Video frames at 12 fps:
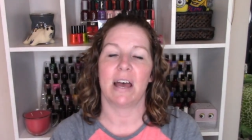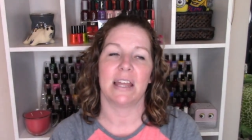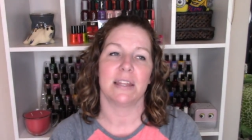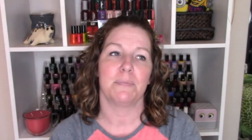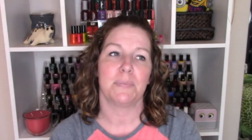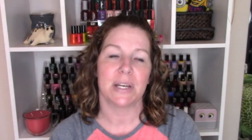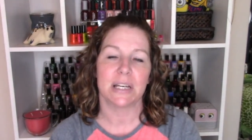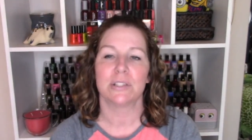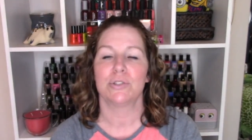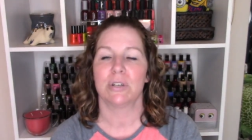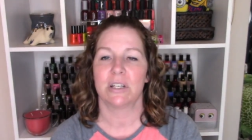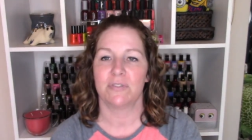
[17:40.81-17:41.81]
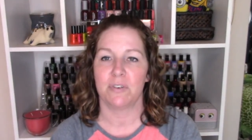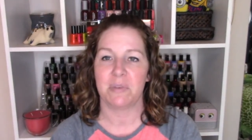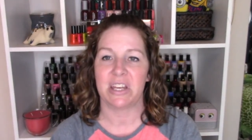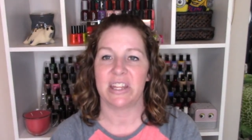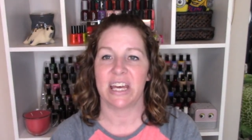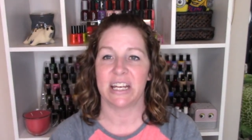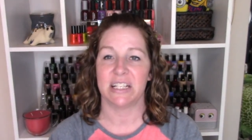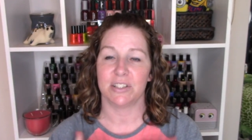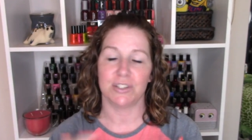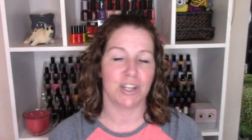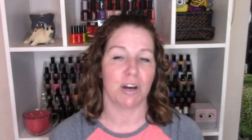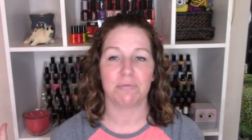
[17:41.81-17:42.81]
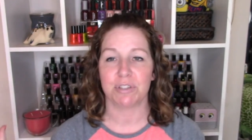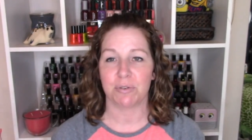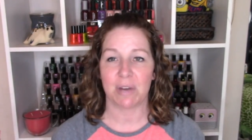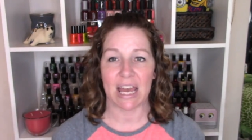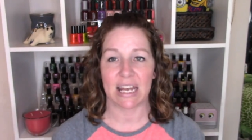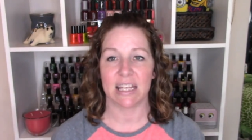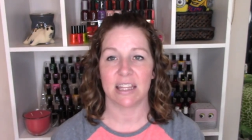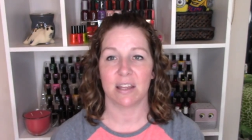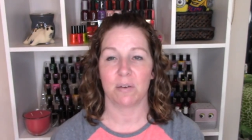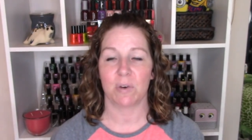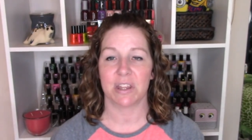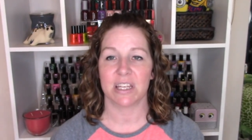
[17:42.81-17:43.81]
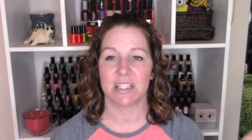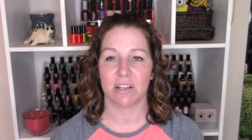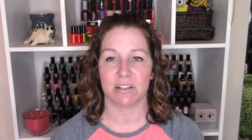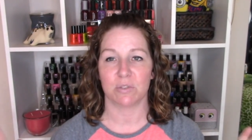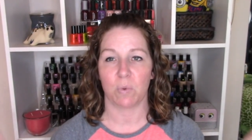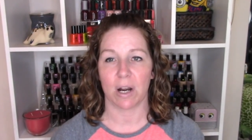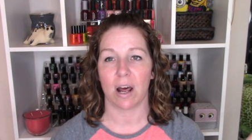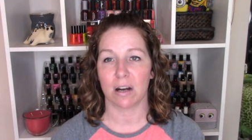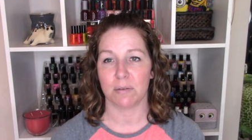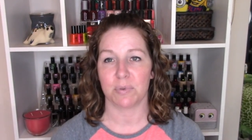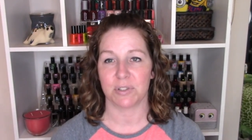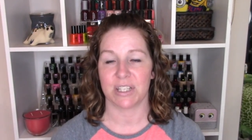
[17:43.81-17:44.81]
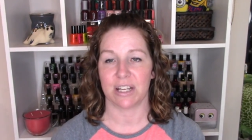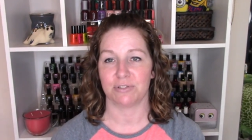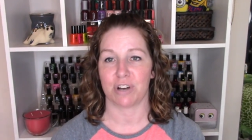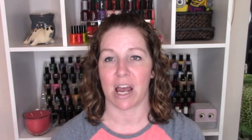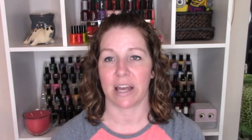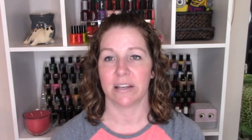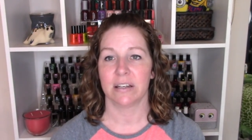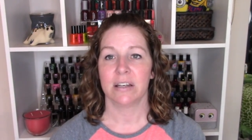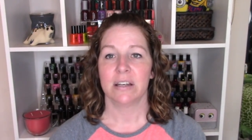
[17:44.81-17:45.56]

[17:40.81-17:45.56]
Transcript: And the biggest trick for me then is don't do anything with it till it's 100% dry.